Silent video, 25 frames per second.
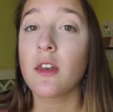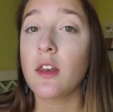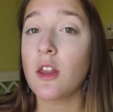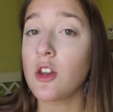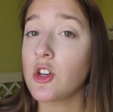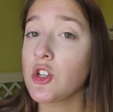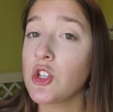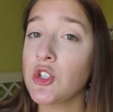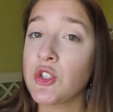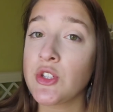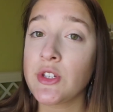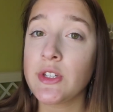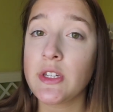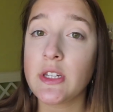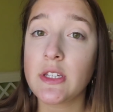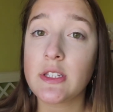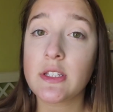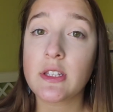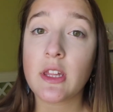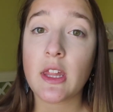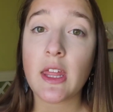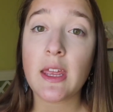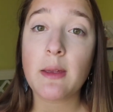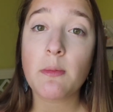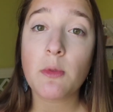Now, just a
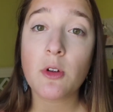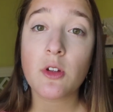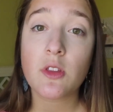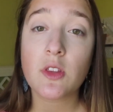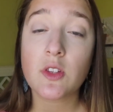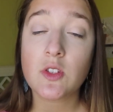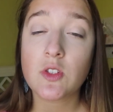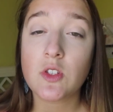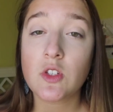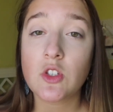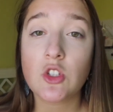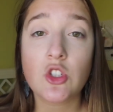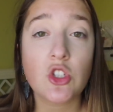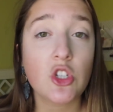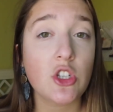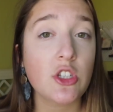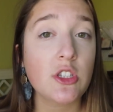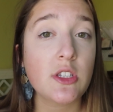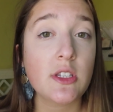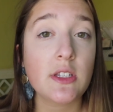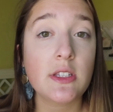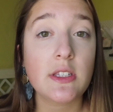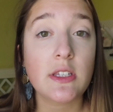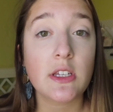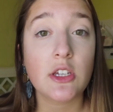disclaimer, this is
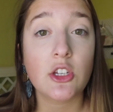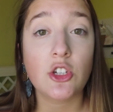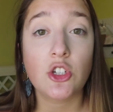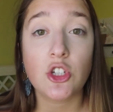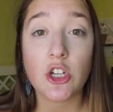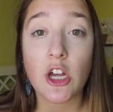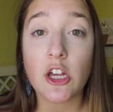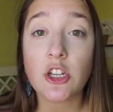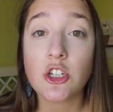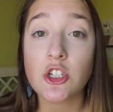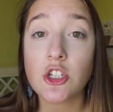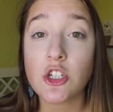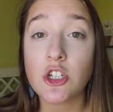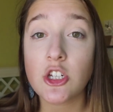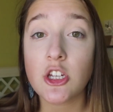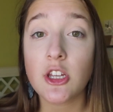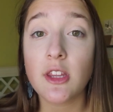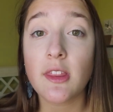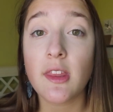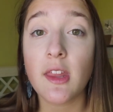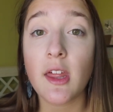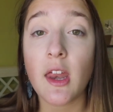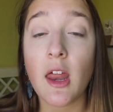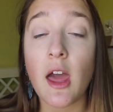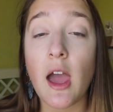just a
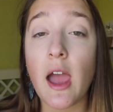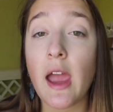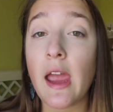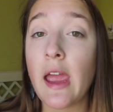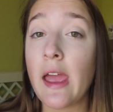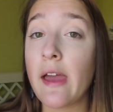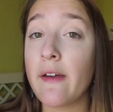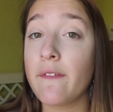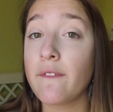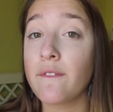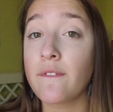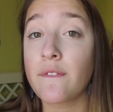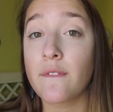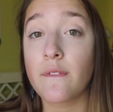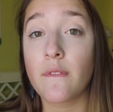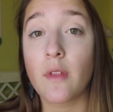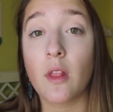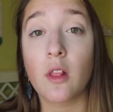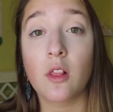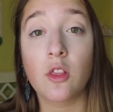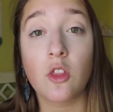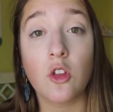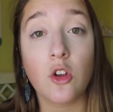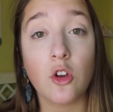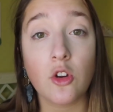suggestion that I have
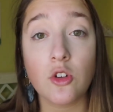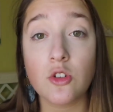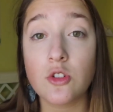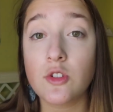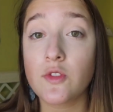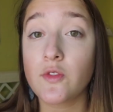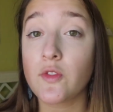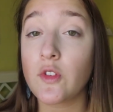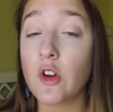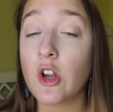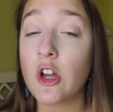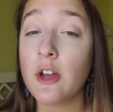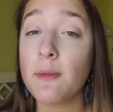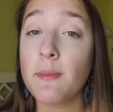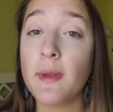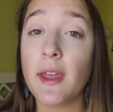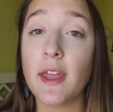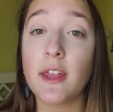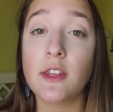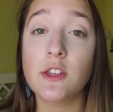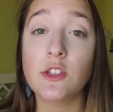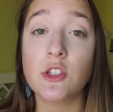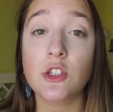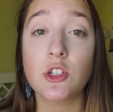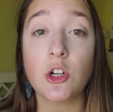learned from
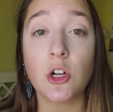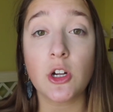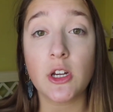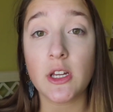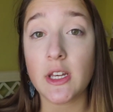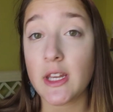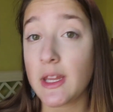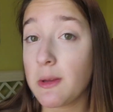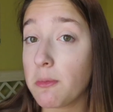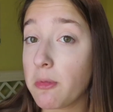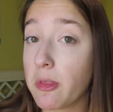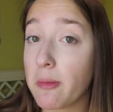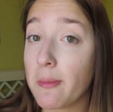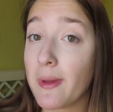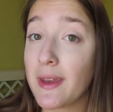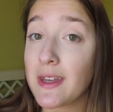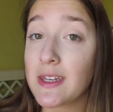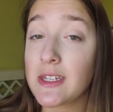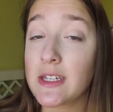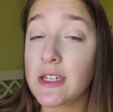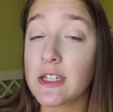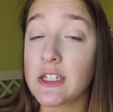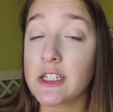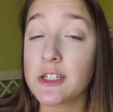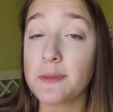and started
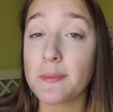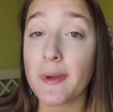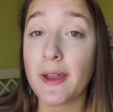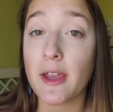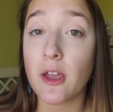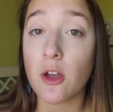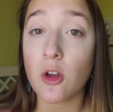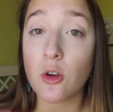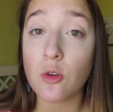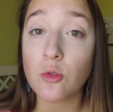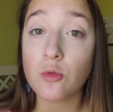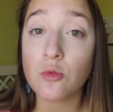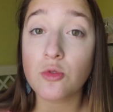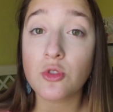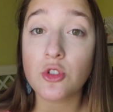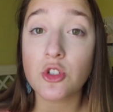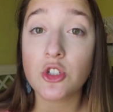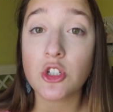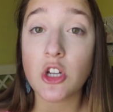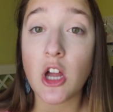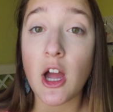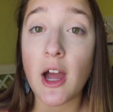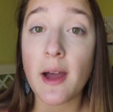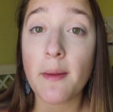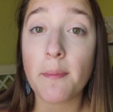implementing into my own
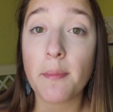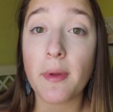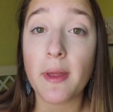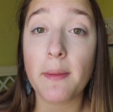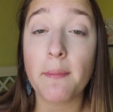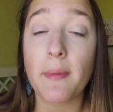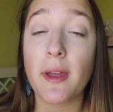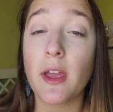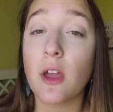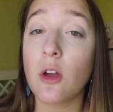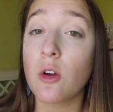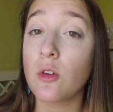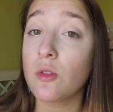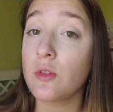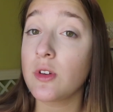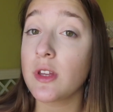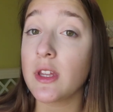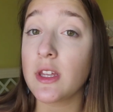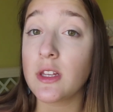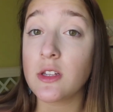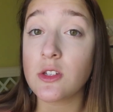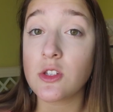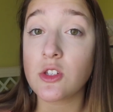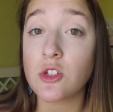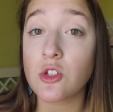shop and my own
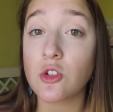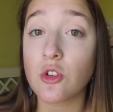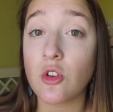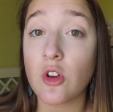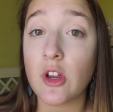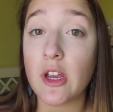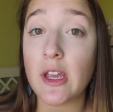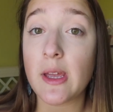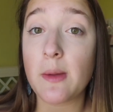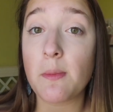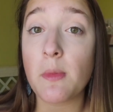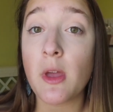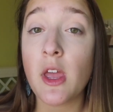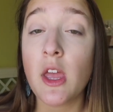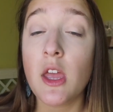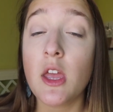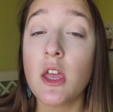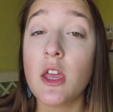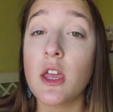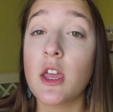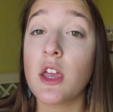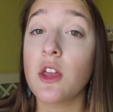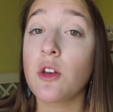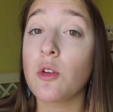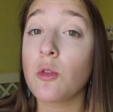Instagram
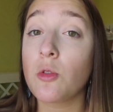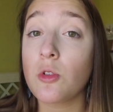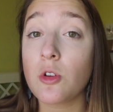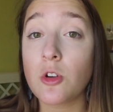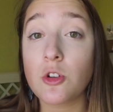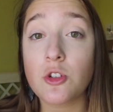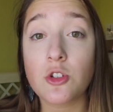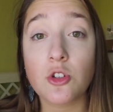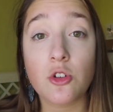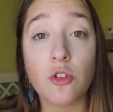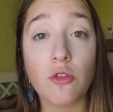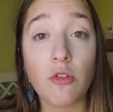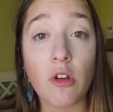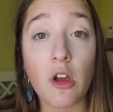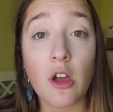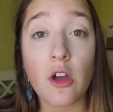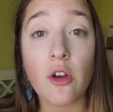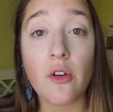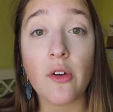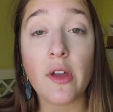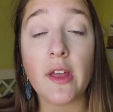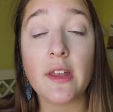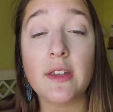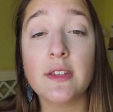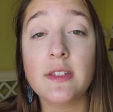in order to
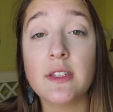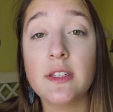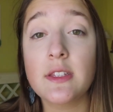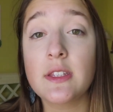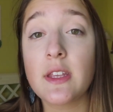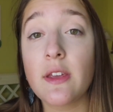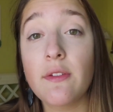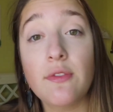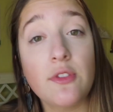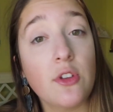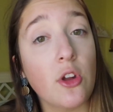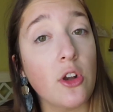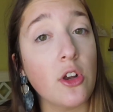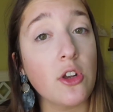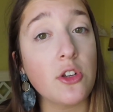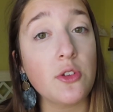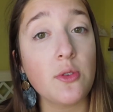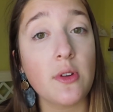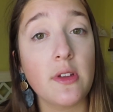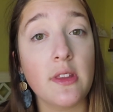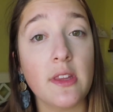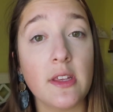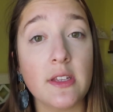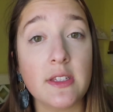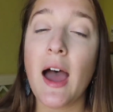grow. And since I've started
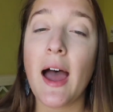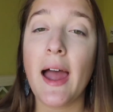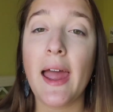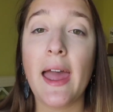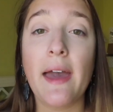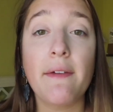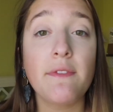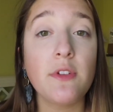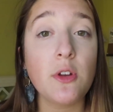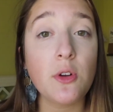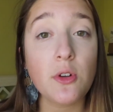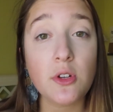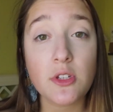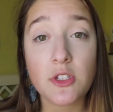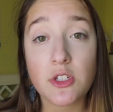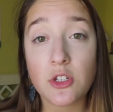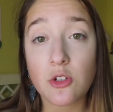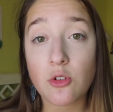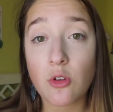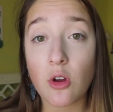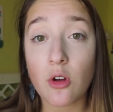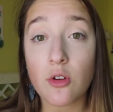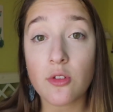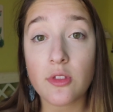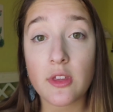doing this, I have noticed a
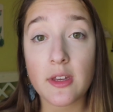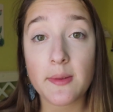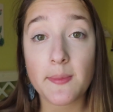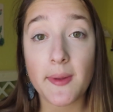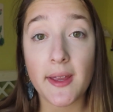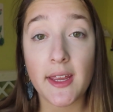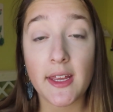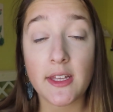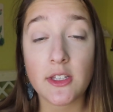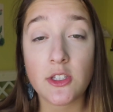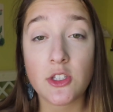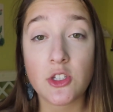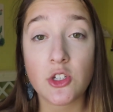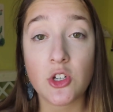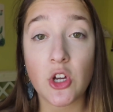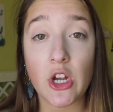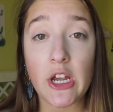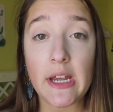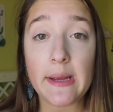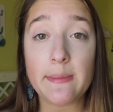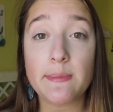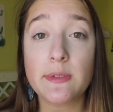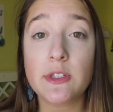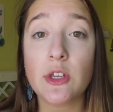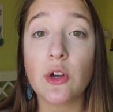growth in my
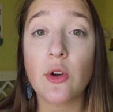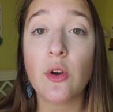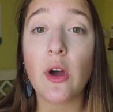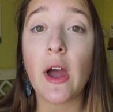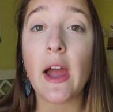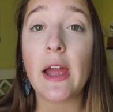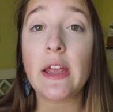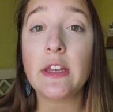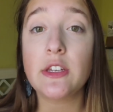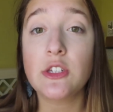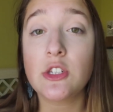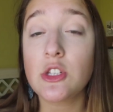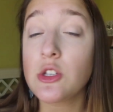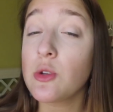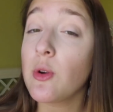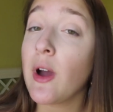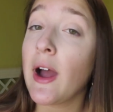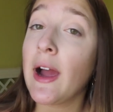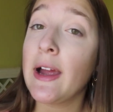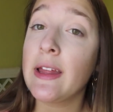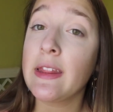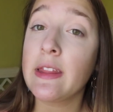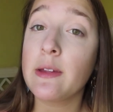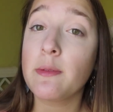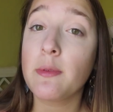Instagram. So I do
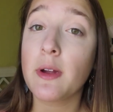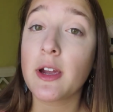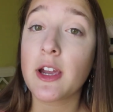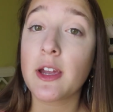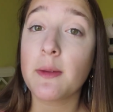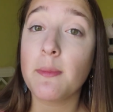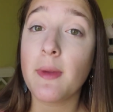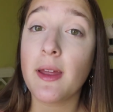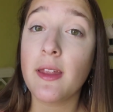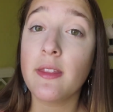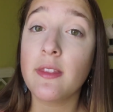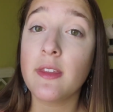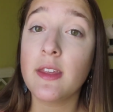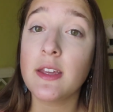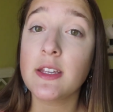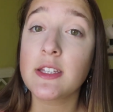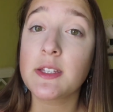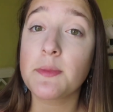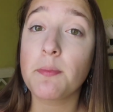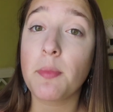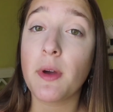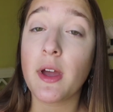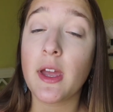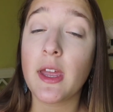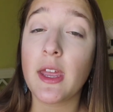highly recommend this,
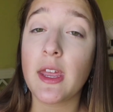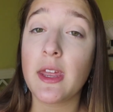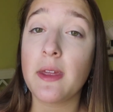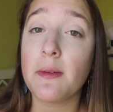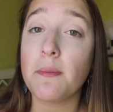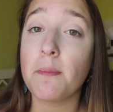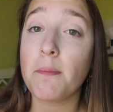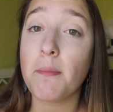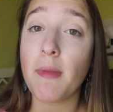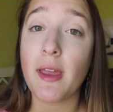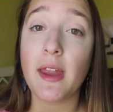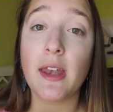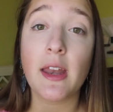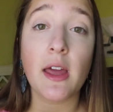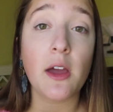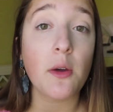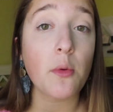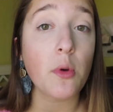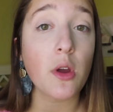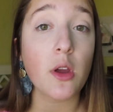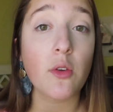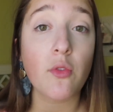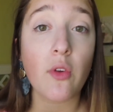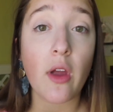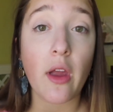but it may not
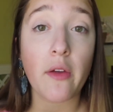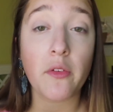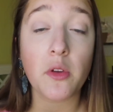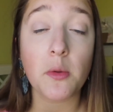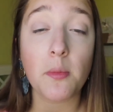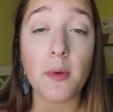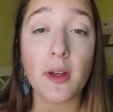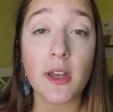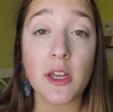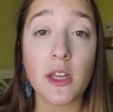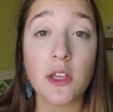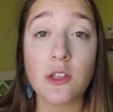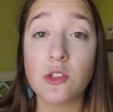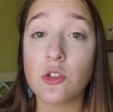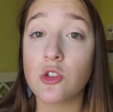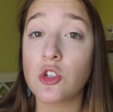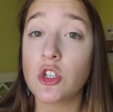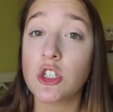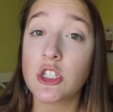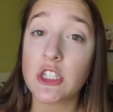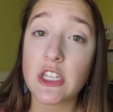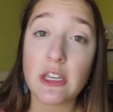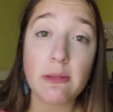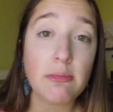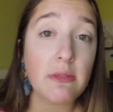work for everybody. So
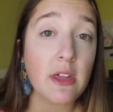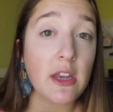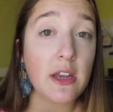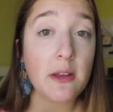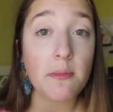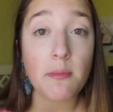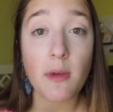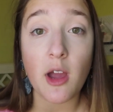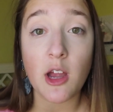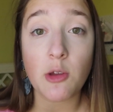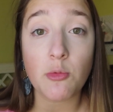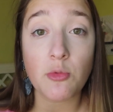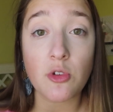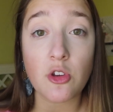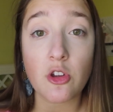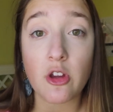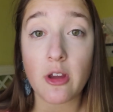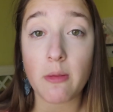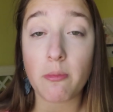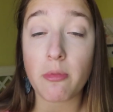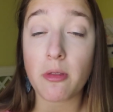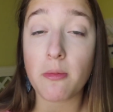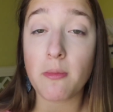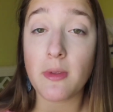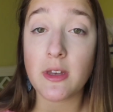just keep that in mind when you're
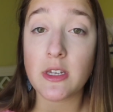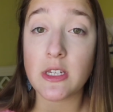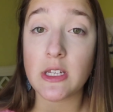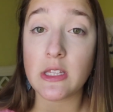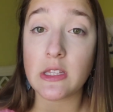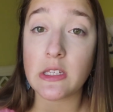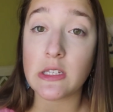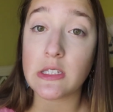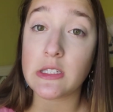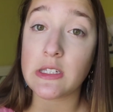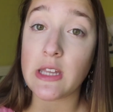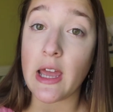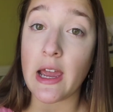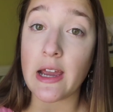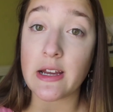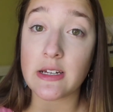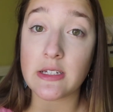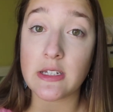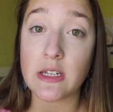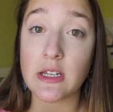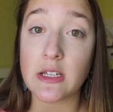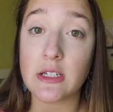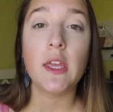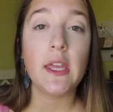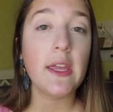implementing these tactics.